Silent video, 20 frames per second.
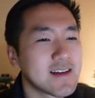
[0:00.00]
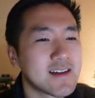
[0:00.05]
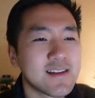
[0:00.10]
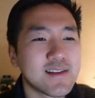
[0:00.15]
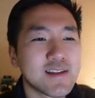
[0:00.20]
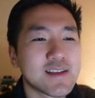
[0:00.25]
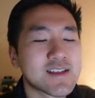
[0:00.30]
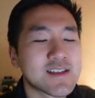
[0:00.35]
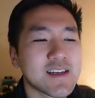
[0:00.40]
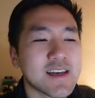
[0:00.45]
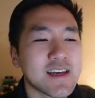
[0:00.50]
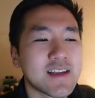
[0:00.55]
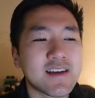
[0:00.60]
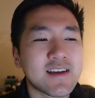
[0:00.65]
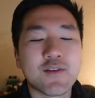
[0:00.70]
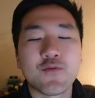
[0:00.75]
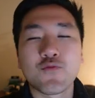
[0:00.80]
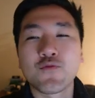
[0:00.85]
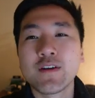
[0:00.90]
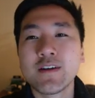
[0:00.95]

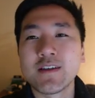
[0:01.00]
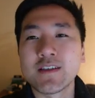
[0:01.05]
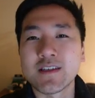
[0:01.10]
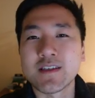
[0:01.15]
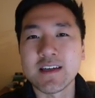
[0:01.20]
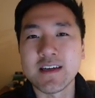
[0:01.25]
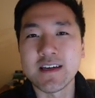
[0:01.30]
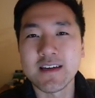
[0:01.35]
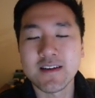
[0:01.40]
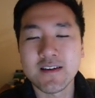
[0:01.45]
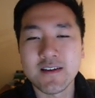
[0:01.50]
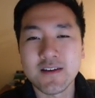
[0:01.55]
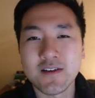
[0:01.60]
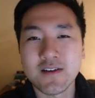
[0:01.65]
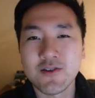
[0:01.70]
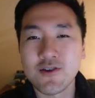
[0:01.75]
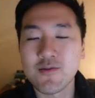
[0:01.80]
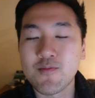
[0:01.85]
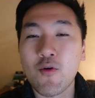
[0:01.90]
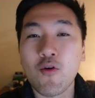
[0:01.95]
like real estate,
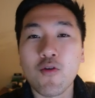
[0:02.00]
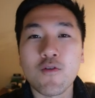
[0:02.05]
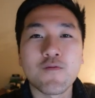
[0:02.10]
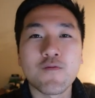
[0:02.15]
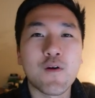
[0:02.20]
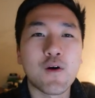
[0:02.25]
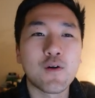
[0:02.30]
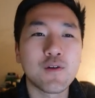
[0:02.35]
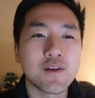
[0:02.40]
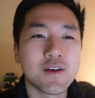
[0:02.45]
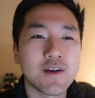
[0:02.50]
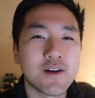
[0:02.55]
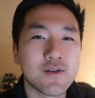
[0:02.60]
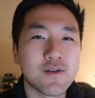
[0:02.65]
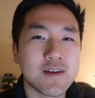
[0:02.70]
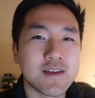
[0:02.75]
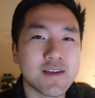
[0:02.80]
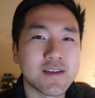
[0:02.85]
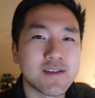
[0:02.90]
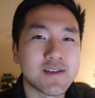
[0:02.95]
your portfolio
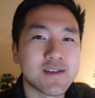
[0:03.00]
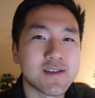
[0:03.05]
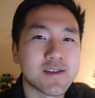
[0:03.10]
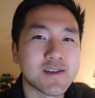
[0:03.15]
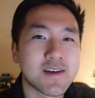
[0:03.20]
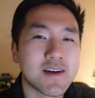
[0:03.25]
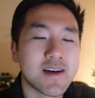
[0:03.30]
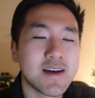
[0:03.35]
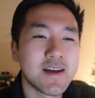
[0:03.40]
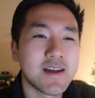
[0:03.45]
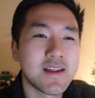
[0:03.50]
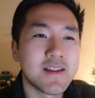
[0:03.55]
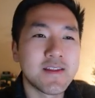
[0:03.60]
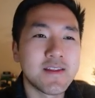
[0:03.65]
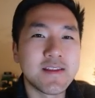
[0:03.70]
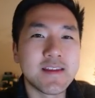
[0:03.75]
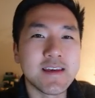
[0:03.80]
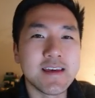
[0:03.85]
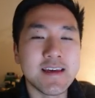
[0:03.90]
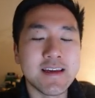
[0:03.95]
is
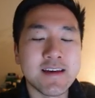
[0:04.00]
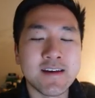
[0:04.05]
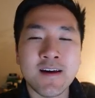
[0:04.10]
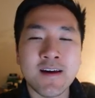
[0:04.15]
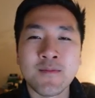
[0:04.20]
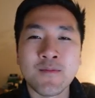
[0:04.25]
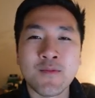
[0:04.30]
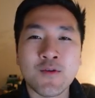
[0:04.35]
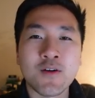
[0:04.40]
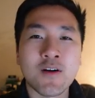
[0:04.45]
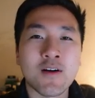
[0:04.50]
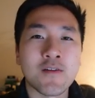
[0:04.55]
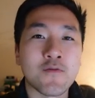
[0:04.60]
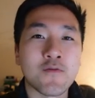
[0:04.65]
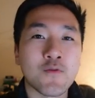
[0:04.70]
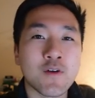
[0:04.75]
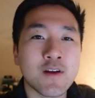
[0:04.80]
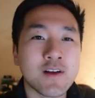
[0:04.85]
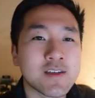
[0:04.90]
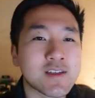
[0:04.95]
the number of
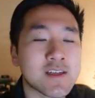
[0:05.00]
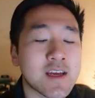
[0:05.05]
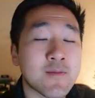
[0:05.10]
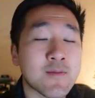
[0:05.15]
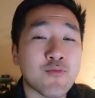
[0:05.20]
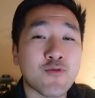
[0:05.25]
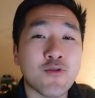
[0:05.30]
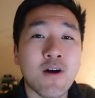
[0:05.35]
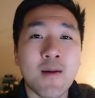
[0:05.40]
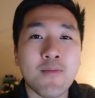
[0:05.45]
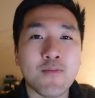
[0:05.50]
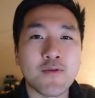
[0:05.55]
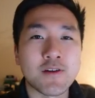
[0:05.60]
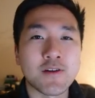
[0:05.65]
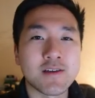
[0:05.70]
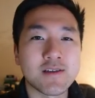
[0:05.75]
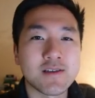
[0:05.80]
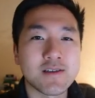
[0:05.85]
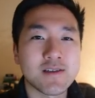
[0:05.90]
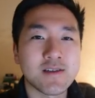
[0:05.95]
real estate
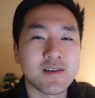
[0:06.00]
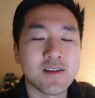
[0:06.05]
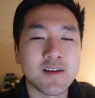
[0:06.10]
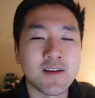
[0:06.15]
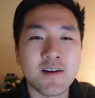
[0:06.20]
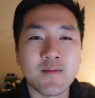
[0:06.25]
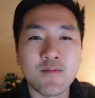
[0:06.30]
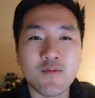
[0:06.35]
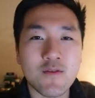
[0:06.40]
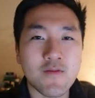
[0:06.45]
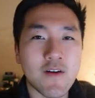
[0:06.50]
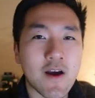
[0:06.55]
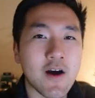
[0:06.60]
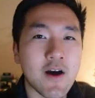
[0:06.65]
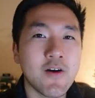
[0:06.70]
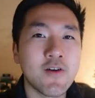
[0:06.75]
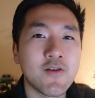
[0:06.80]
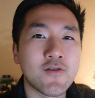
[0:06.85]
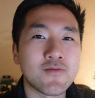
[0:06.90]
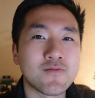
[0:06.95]
properties, the number of
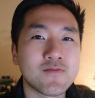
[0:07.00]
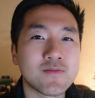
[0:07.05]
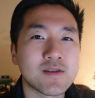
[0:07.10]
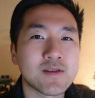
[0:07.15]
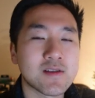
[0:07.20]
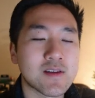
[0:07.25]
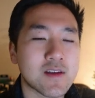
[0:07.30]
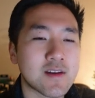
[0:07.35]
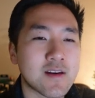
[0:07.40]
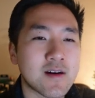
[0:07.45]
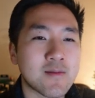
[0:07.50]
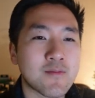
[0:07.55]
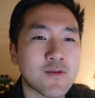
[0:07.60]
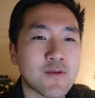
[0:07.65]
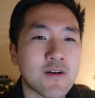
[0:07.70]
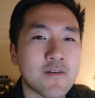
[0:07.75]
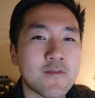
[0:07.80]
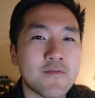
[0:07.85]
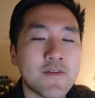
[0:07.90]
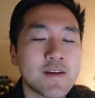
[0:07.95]
homes, the number
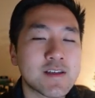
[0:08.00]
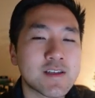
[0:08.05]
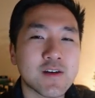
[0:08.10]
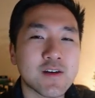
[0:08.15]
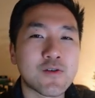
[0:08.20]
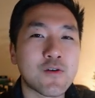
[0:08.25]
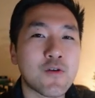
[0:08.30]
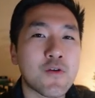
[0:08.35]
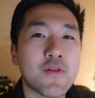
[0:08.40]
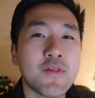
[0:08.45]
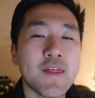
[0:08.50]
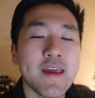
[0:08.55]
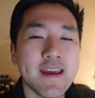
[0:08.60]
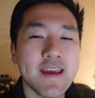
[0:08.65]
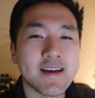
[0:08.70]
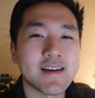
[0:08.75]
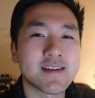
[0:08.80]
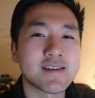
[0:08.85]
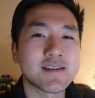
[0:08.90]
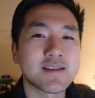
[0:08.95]
of physical
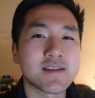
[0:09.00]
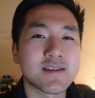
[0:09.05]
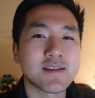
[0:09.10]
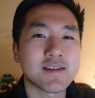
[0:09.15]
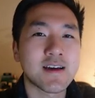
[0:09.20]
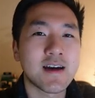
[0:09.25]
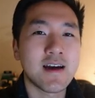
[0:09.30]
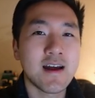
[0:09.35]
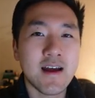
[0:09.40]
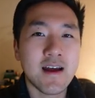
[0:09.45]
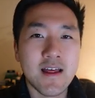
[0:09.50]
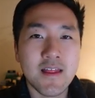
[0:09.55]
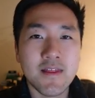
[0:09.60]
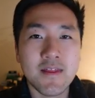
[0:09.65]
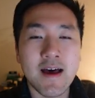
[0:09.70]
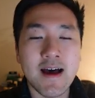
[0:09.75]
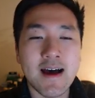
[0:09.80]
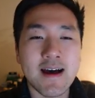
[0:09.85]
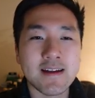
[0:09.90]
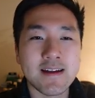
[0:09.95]
things
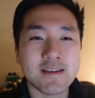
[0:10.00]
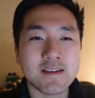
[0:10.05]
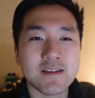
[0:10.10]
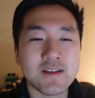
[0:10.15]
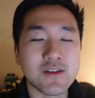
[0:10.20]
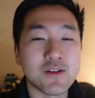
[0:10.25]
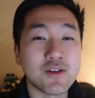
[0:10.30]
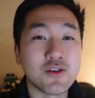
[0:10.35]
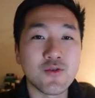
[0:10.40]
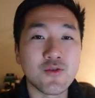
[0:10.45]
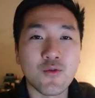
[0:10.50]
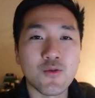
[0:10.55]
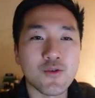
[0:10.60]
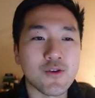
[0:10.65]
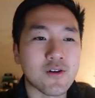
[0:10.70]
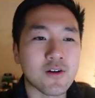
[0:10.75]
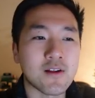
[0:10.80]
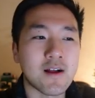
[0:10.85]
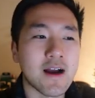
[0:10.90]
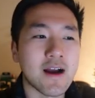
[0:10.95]
that you or
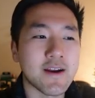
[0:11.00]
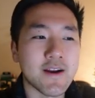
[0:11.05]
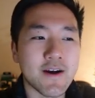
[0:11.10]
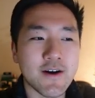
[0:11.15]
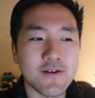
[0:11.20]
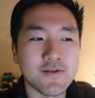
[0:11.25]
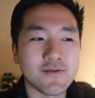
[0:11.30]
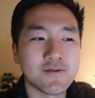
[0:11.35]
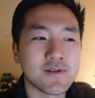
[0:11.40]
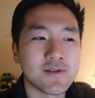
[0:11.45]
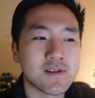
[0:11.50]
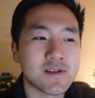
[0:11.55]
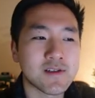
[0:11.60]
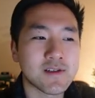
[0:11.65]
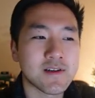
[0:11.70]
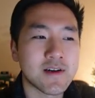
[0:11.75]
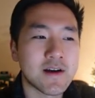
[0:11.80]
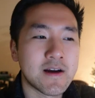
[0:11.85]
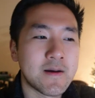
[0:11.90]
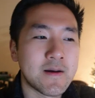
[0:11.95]
your client
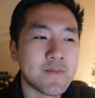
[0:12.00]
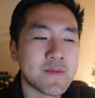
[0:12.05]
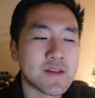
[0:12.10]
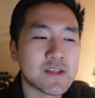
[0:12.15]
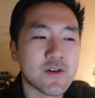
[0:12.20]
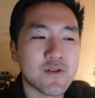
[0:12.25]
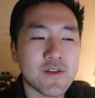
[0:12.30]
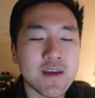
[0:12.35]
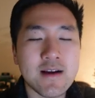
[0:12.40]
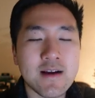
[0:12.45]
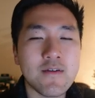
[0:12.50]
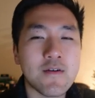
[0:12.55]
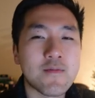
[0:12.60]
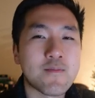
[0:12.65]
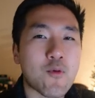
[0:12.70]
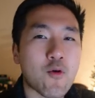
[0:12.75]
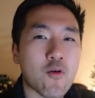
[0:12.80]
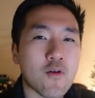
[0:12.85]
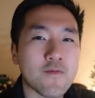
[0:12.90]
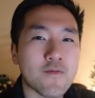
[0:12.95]
owns. So think of a
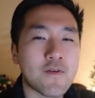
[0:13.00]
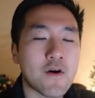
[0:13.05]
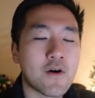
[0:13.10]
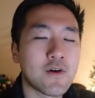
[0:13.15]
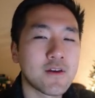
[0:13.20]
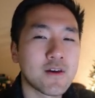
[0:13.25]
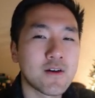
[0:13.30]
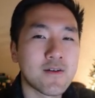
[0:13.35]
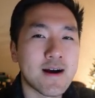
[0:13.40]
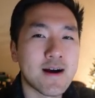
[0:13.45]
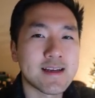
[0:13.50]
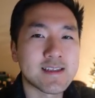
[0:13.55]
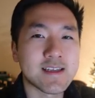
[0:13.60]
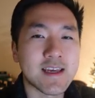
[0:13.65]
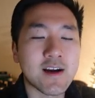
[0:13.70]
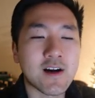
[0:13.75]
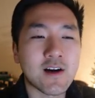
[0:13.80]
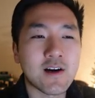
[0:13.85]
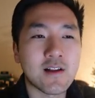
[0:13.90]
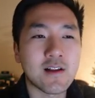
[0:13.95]
portfolio as
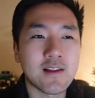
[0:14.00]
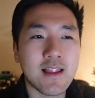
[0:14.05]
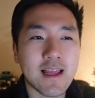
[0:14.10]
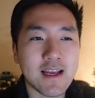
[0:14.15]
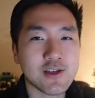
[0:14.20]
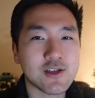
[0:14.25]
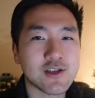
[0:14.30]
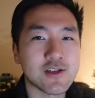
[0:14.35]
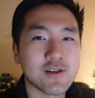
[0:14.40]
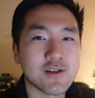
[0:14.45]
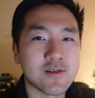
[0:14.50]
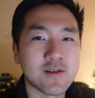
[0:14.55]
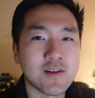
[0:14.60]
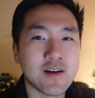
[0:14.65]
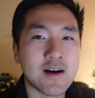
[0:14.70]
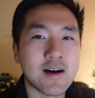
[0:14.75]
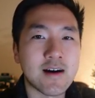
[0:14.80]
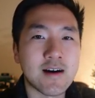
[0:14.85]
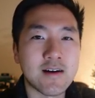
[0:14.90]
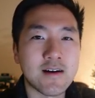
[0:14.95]
a collection
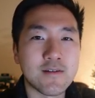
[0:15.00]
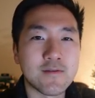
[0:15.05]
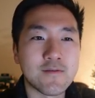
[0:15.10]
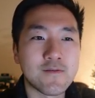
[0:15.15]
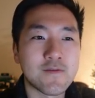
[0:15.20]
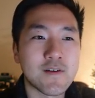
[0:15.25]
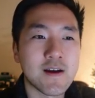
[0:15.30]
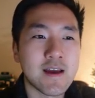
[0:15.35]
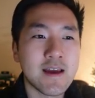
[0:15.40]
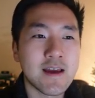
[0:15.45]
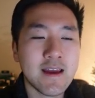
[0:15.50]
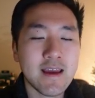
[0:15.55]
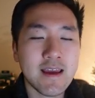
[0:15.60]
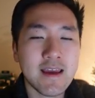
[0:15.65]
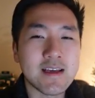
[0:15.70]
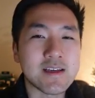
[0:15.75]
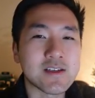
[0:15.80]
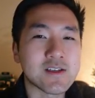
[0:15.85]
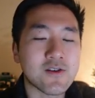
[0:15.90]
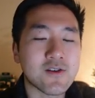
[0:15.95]
of
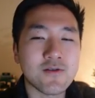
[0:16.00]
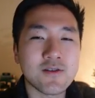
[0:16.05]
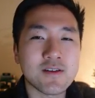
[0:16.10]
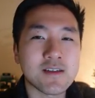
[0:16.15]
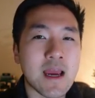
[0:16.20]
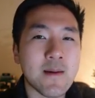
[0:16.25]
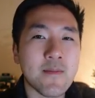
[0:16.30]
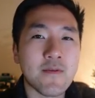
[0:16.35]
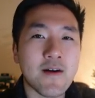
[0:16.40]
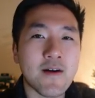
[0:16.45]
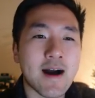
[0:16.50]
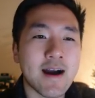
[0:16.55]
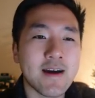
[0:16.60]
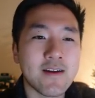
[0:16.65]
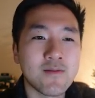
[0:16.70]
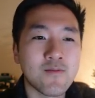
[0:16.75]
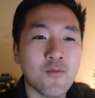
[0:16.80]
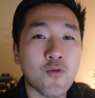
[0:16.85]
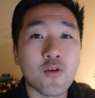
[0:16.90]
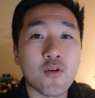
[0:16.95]
a certain type of
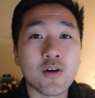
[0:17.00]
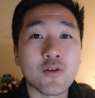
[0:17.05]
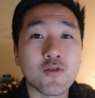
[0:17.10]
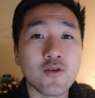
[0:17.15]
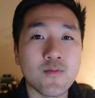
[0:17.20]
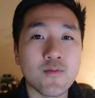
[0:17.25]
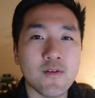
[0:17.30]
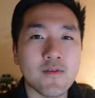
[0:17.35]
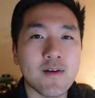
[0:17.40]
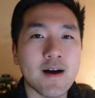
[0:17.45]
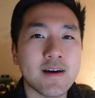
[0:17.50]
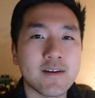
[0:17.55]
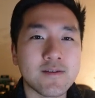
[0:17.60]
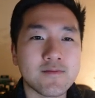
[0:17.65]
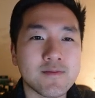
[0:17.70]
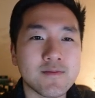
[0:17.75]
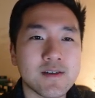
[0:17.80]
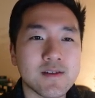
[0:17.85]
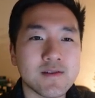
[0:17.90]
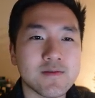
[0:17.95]
item or a group of
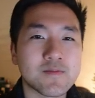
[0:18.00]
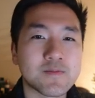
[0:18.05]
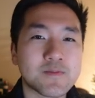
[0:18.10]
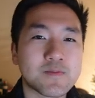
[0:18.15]
items.